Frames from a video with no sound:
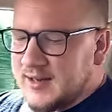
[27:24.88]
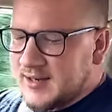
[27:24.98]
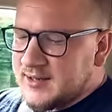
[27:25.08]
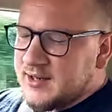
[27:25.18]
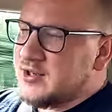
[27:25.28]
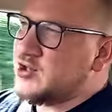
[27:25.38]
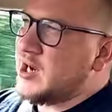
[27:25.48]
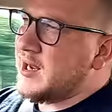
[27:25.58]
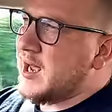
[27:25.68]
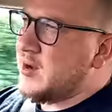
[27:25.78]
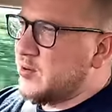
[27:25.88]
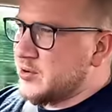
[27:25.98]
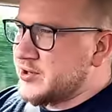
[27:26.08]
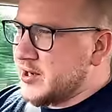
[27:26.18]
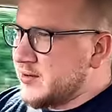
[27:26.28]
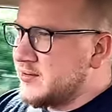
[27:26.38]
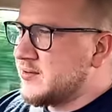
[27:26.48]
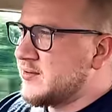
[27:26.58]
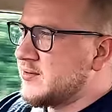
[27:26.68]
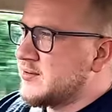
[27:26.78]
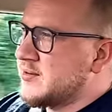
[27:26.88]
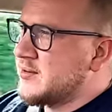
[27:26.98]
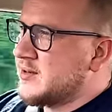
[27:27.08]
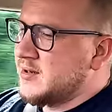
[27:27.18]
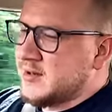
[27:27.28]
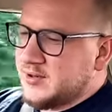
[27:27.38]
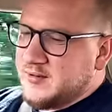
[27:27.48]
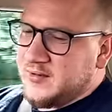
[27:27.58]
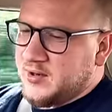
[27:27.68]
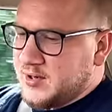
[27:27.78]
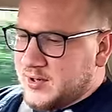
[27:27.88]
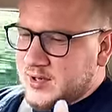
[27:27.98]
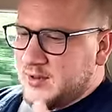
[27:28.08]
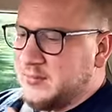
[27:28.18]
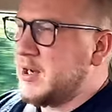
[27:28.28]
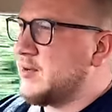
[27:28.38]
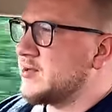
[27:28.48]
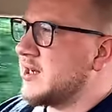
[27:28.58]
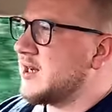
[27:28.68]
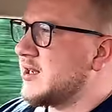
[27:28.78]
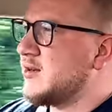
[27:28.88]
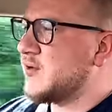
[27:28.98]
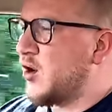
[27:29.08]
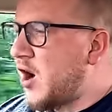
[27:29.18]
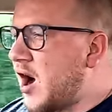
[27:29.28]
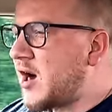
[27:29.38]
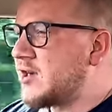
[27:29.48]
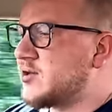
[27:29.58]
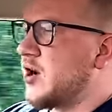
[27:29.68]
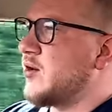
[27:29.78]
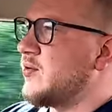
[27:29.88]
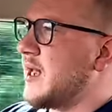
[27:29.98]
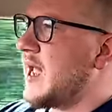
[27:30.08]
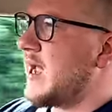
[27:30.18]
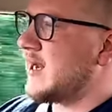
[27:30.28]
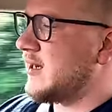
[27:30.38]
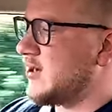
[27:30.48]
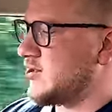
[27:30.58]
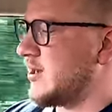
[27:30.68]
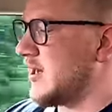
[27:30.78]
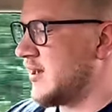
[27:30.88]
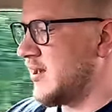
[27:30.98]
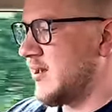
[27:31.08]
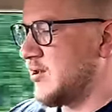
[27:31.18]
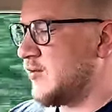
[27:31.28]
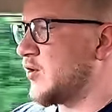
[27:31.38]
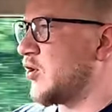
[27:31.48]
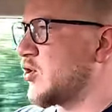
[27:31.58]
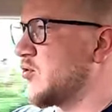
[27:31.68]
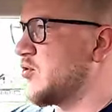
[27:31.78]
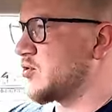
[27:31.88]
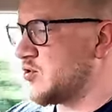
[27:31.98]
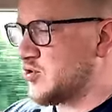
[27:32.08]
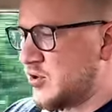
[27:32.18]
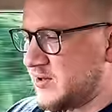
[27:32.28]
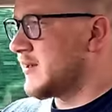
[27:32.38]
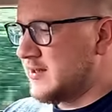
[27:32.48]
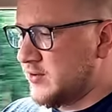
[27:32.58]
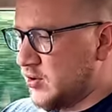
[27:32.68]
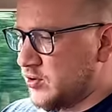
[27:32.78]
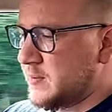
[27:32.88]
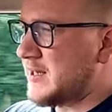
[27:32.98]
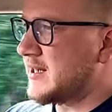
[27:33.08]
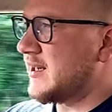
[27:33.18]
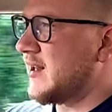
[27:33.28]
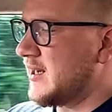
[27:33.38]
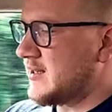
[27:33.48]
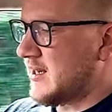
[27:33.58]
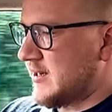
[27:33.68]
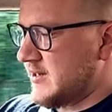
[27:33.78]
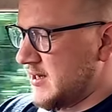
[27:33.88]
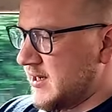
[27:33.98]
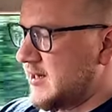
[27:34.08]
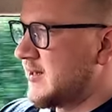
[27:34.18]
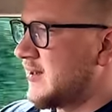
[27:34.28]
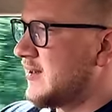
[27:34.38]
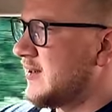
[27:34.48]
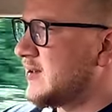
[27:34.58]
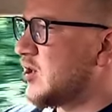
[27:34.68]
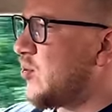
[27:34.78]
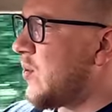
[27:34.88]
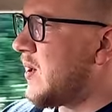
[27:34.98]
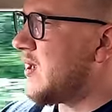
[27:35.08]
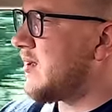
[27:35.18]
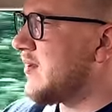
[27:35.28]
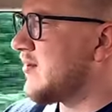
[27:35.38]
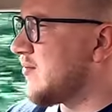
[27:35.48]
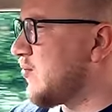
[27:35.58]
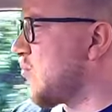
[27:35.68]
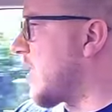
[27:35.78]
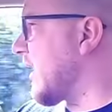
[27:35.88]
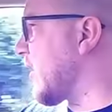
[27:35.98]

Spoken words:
it's a nice J-gate auto, you've got your music, you've got ice cold air conditioning, you've got cruise control, it's even got automatic lights. Actually, it's quite well